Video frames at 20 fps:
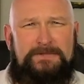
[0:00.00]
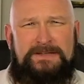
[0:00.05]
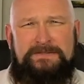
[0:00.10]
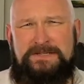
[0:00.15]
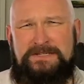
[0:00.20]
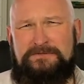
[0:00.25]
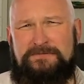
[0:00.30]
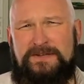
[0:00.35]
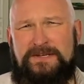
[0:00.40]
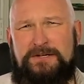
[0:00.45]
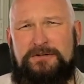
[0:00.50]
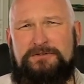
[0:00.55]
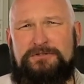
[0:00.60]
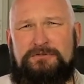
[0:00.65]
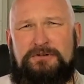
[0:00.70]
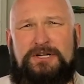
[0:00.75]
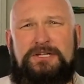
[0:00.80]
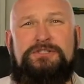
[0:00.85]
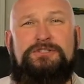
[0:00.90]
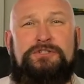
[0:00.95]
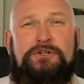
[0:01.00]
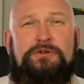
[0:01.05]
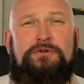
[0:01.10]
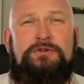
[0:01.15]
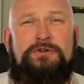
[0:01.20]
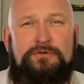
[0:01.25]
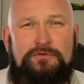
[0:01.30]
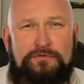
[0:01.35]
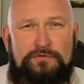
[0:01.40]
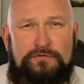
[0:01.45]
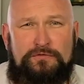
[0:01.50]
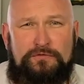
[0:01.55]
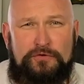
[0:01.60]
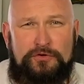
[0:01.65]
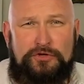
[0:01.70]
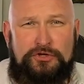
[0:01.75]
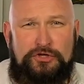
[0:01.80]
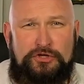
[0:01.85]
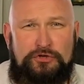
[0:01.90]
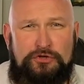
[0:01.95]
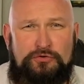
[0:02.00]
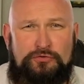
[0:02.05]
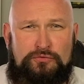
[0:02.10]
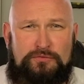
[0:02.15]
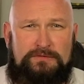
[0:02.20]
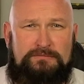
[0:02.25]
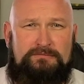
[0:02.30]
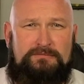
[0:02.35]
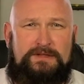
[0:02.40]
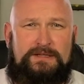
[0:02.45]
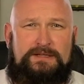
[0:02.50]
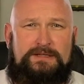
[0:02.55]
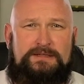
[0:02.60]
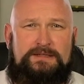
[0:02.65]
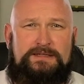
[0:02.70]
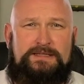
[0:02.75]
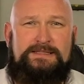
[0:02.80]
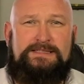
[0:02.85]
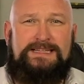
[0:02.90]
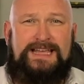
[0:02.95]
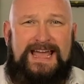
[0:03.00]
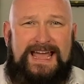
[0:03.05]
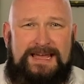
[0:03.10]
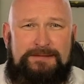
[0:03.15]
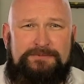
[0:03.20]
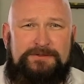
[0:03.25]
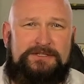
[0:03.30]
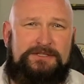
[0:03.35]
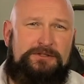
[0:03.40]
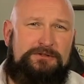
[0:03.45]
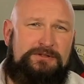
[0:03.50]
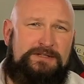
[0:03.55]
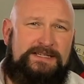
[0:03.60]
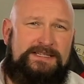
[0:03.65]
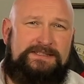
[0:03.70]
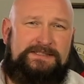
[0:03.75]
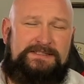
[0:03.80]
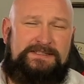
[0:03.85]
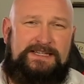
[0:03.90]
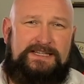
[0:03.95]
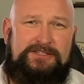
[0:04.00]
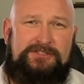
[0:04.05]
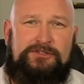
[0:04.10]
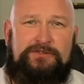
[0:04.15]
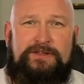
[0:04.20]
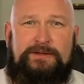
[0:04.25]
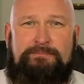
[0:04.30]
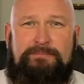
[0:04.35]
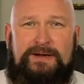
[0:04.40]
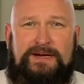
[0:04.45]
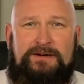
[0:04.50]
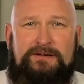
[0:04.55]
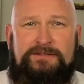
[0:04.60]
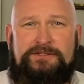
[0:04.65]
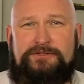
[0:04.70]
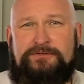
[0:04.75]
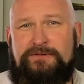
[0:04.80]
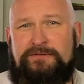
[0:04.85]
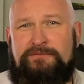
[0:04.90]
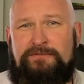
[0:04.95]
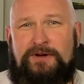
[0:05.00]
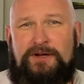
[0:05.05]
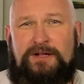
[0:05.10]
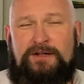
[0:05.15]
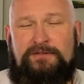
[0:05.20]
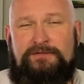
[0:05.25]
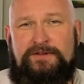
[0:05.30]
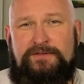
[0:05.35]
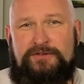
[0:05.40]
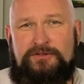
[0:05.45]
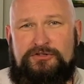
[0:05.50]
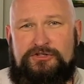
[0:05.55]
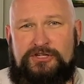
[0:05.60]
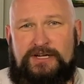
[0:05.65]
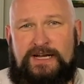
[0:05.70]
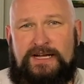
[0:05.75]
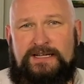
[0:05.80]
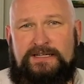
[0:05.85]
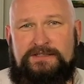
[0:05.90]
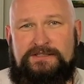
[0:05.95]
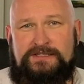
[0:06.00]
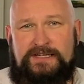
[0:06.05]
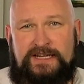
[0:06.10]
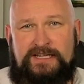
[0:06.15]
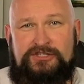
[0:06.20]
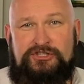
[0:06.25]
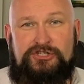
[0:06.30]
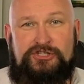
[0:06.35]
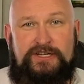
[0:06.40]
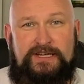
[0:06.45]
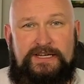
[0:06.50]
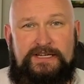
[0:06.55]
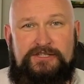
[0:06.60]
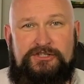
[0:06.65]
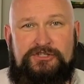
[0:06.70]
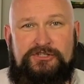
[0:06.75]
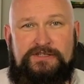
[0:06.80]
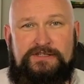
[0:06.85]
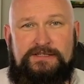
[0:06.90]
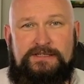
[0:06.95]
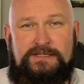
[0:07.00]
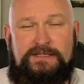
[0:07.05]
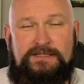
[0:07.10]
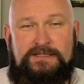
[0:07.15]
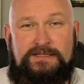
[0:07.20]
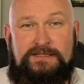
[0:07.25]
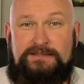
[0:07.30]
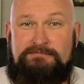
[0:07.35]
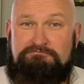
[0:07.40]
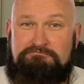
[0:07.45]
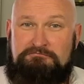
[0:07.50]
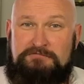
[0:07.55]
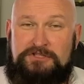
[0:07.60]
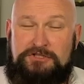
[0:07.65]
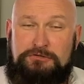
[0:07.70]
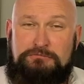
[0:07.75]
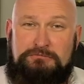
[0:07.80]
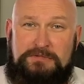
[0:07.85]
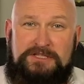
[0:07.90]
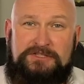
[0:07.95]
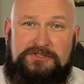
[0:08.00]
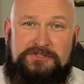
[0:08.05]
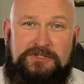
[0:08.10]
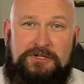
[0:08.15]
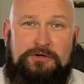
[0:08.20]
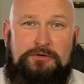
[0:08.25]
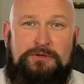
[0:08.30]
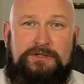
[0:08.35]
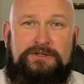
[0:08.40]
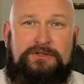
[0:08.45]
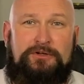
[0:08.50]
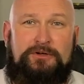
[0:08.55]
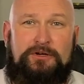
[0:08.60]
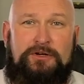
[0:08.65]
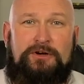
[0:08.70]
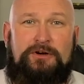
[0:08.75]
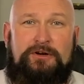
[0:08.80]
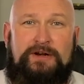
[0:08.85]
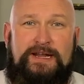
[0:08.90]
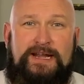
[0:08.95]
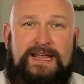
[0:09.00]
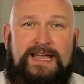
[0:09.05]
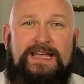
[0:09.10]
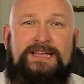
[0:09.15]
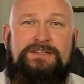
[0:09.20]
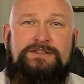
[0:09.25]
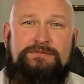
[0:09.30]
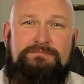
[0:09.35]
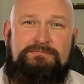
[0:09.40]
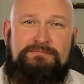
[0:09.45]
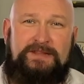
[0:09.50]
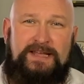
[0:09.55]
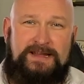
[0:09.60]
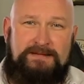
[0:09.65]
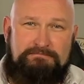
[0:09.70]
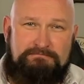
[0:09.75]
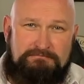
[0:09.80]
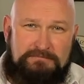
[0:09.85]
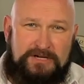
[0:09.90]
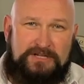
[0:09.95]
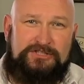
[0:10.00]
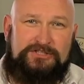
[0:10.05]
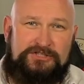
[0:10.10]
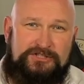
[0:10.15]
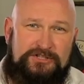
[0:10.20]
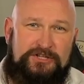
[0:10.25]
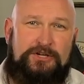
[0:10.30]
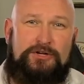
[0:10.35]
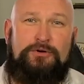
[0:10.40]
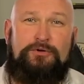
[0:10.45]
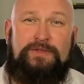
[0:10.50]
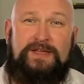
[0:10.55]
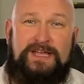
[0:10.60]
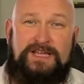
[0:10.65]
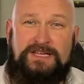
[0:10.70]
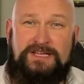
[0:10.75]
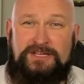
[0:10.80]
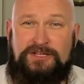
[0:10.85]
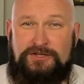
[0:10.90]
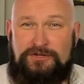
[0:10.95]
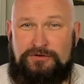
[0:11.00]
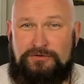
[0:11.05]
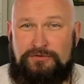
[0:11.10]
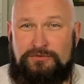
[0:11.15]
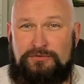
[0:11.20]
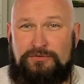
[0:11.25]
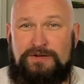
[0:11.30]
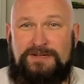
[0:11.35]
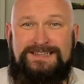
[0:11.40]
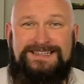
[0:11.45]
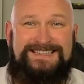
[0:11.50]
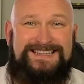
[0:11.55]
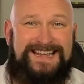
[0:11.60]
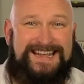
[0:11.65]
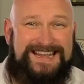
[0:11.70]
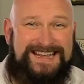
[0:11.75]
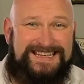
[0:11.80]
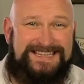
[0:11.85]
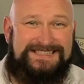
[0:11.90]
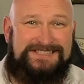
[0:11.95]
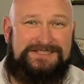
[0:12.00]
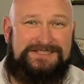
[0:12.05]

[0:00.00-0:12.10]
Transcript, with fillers: These videos are also for you. It's absolutely essential that parents are involved in their child's education. You must know what they're learning and they must know that you take it